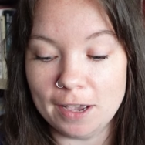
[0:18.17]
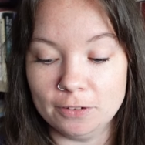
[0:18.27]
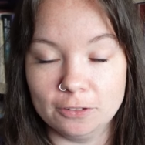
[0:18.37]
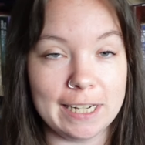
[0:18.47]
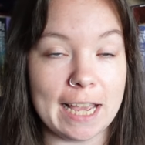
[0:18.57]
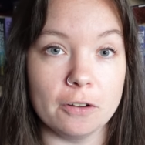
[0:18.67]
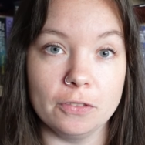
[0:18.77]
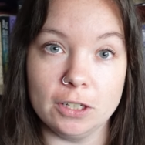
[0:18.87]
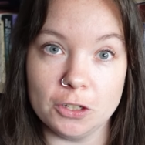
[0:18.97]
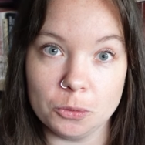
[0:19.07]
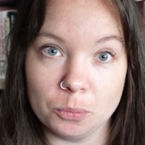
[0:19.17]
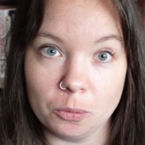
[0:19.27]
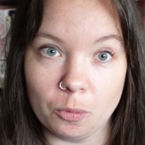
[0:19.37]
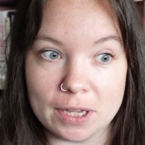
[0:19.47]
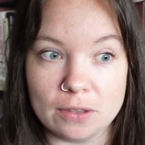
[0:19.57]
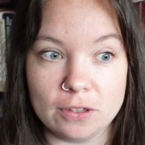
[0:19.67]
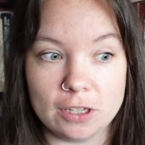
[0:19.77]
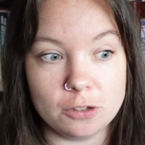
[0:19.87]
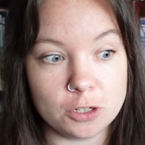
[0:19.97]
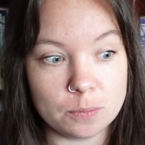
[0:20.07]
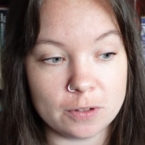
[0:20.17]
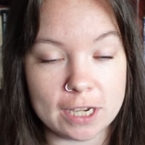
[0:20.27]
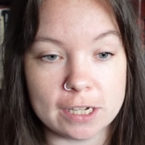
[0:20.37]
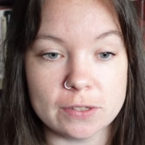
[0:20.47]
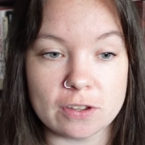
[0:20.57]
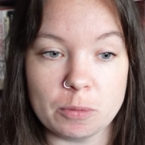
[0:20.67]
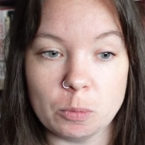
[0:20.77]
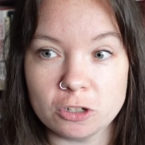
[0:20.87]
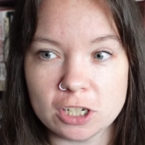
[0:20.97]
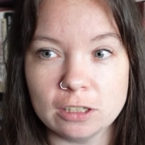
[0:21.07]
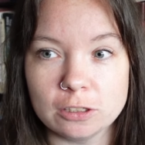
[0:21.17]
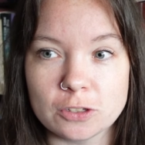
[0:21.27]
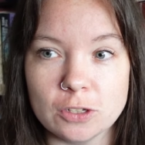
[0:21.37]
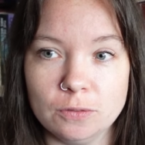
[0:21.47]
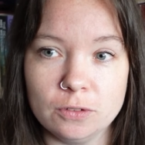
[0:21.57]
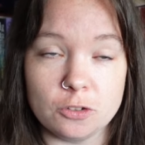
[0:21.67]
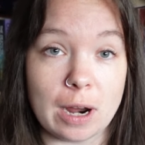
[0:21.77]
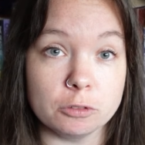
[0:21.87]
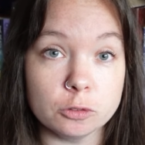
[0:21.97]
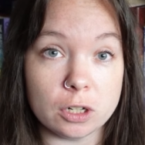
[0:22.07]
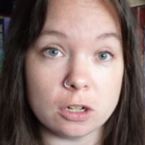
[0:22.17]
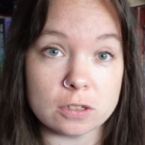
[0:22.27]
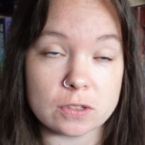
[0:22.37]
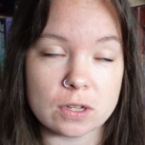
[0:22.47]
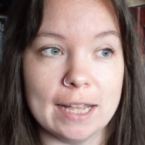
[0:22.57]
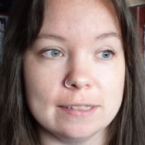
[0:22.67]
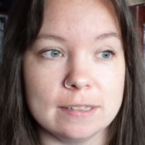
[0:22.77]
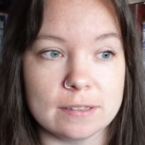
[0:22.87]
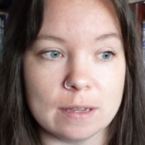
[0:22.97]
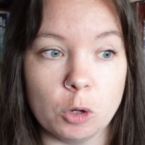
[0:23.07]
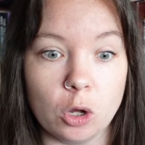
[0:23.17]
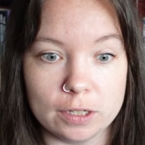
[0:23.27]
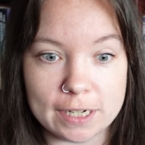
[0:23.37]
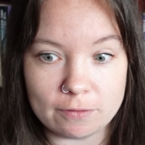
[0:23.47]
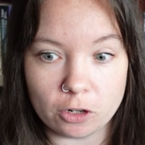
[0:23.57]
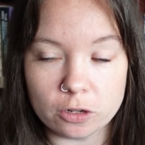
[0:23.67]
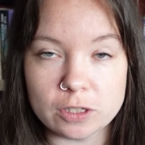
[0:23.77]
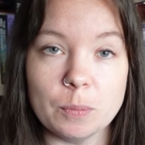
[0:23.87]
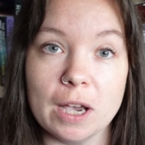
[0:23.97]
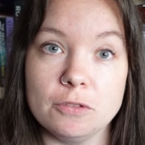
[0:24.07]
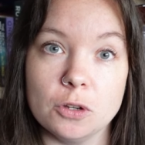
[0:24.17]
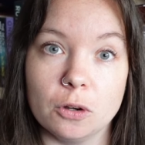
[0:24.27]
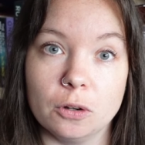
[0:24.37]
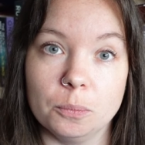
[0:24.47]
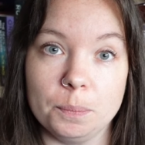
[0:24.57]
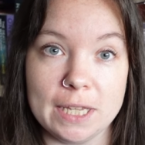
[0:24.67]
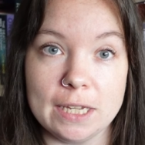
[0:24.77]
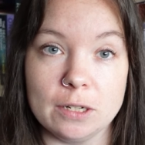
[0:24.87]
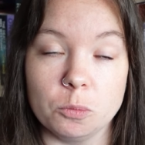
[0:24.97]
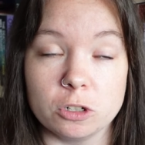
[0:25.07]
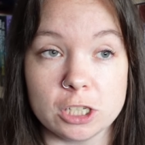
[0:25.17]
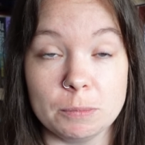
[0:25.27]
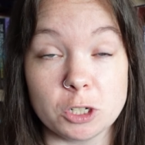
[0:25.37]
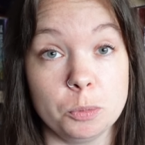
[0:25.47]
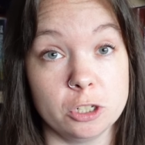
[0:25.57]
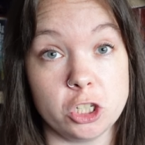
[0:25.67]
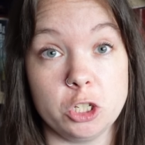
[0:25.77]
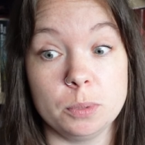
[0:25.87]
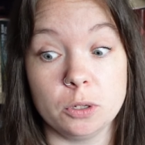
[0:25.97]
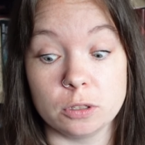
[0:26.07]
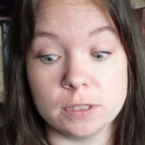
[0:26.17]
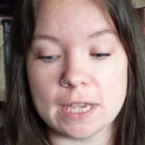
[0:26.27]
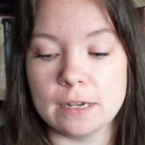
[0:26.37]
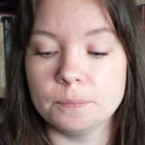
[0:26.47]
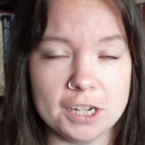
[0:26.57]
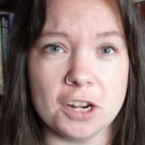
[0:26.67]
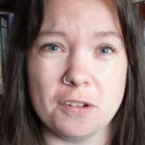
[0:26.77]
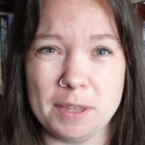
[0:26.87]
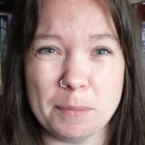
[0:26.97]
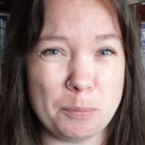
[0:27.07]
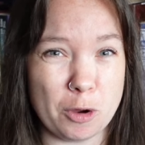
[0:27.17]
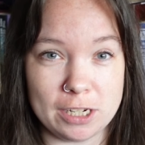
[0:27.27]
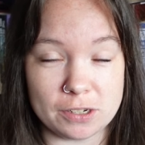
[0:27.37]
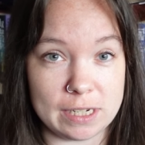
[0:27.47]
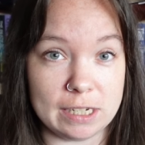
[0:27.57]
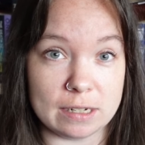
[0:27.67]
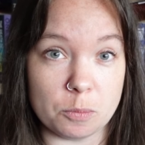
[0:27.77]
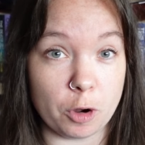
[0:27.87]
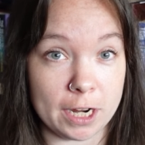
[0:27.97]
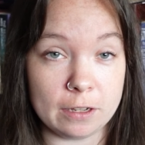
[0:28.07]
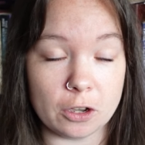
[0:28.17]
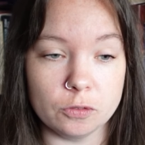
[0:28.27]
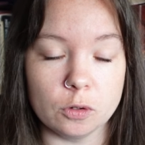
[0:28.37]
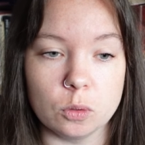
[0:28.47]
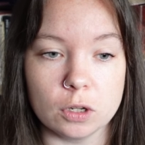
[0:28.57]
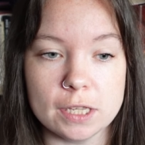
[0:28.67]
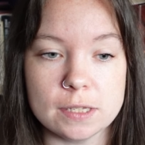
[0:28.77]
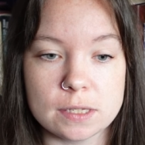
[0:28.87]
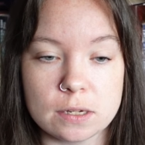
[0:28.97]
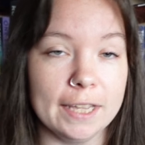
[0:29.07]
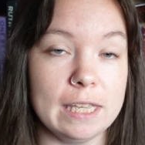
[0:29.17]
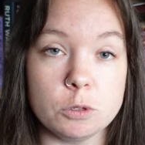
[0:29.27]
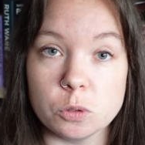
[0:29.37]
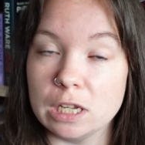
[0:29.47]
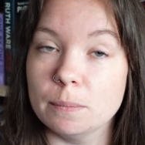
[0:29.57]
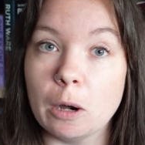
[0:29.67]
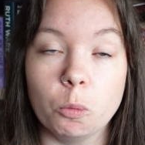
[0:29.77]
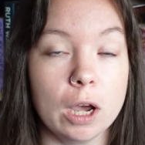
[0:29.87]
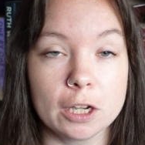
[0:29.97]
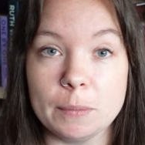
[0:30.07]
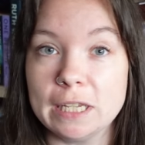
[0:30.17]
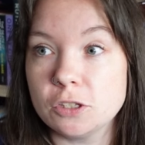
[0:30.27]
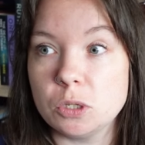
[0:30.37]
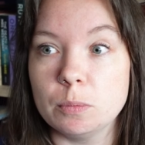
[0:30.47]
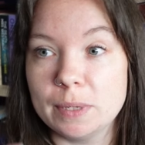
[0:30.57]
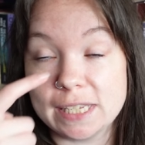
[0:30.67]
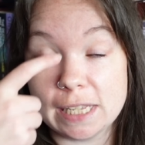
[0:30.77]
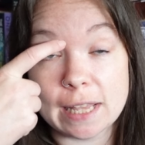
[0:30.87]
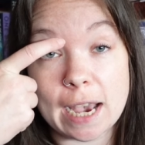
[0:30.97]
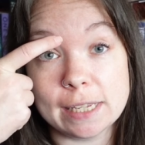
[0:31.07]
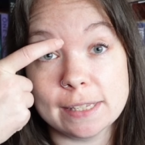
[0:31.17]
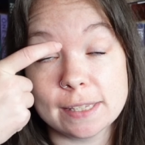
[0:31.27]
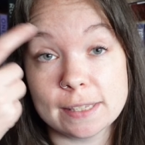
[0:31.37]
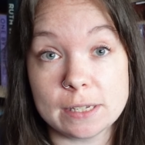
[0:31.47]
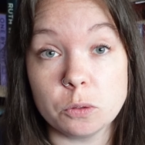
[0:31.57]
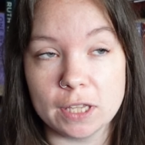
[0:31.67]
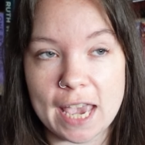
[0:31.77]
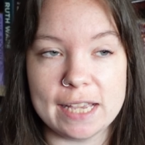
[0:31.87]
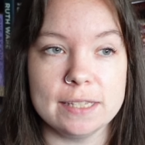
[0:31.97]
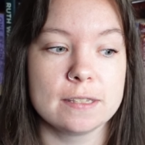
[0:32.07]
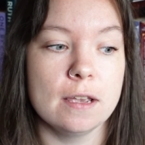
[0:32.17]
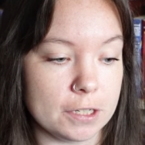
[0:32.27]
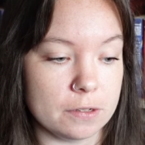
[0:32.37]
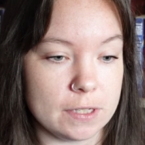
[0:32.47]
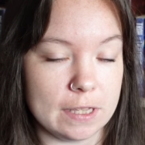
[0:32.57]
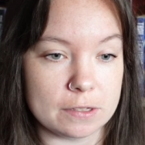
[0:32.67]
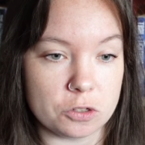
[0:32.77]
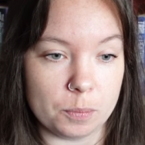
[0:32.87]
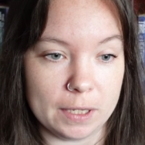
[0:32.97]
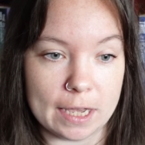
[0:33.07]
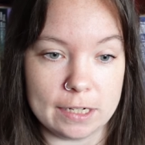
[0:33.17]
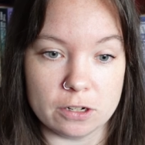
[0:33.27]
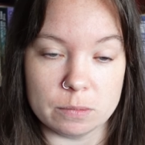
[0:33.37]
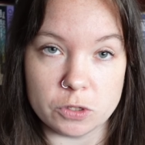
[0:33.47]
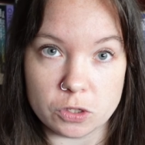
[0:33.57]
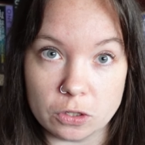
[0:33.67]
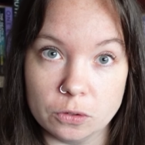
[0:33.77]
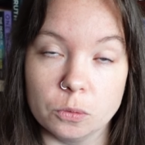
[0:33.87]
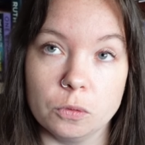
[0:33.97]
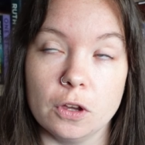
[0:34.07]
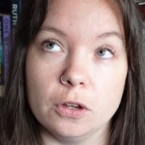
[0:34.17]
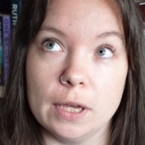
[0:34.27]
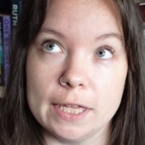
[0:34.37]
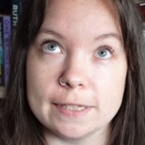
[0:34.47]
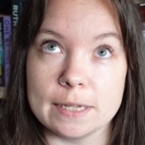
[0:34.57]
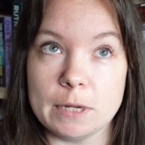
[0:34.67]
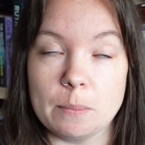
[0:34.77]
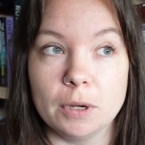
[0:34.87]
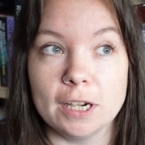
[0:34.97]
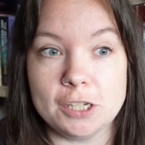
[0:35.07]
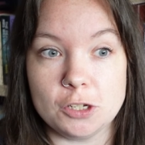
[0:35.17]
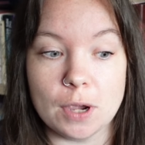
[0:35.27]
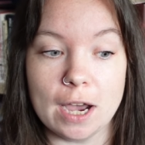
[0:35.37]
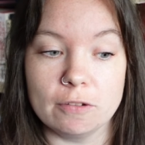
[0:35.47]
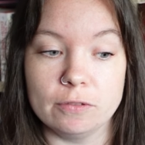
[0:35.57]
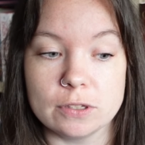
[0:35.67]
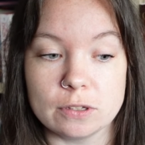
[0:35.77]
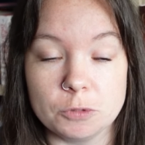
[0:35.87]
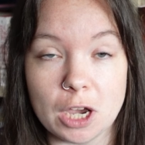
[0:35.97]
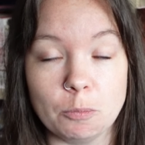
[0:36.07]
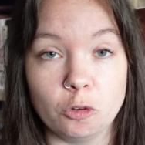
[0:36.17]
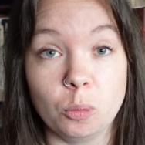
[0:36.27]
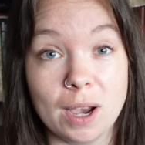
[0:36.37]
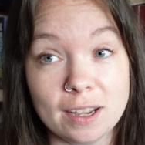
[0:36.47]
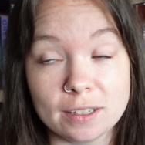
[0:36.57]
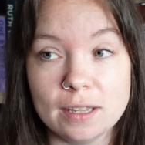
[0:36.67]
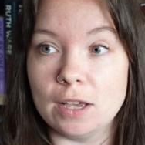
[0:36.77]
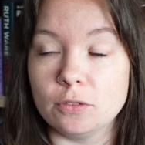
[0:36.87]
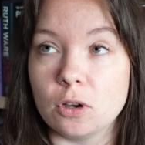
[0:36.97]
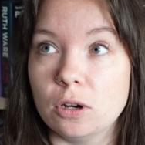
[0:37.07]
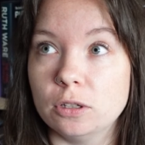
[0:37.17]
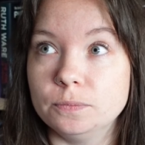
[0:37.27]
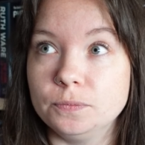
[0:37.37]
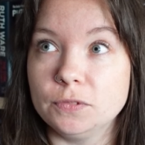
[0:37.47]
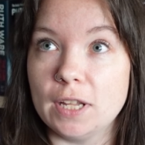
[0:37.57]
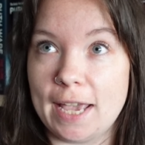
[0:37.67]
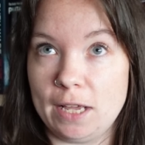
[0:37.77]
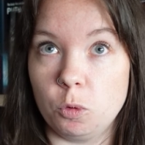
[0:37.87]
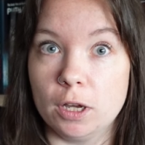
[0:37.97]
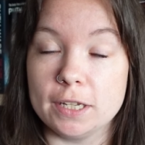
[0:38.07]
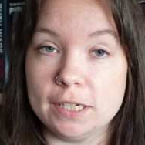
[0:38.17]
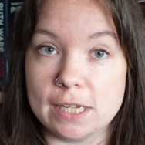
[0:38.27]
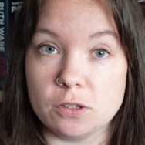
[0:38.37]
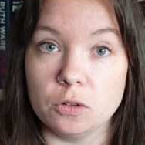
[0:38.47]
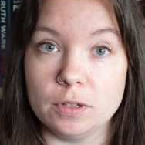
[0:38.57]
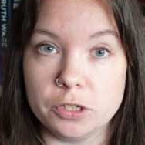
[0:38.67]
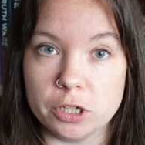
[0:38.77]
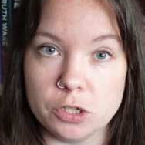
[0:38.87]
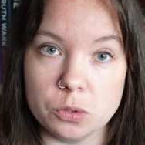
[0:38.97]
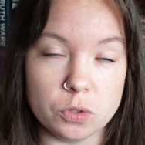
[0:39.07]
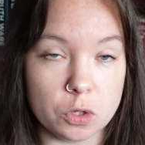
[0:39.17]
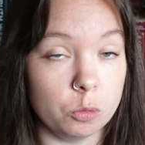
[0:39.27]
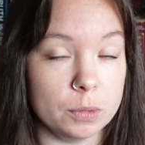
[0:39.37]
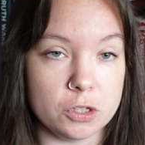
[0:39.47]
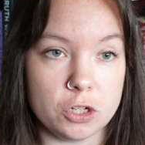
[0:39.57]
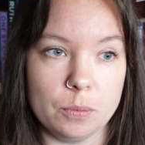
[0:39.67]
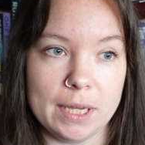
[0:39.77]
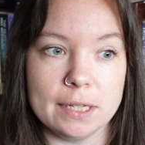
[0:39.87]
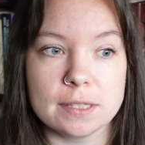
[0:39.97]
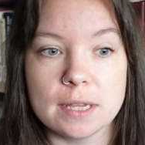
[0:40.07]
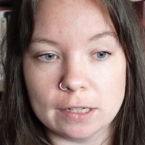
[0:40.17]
I feel really out of the loop with YouTube videos. I've been watching a lot of travel vlogs and summer holiday vlogs, but I've not been watching much BookTube content. I don't know, I think my brain just needed a break over August. I keep talking about work being super busy and that is still the case. I don't see that stopping anytime soon, although in September I do have some time off work. I've got 8 working days off in total, so almost 2 weeks.